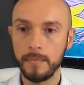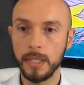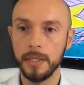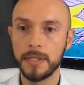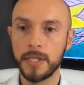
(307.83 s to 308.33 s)

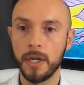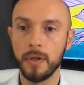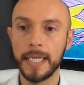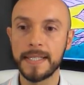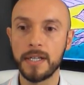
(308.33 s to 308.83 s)
So
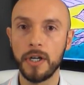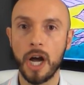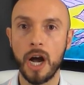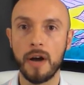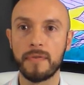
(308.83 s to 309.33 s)
let's start
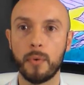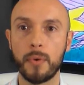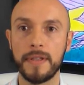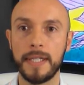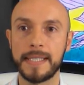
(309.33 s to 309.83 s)
off
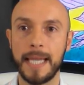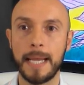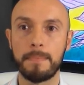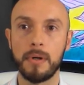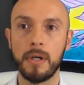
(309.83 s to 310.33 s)
with an
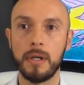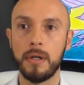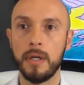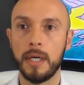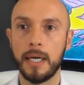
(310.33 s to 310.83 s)

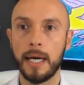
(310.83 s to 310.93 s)
example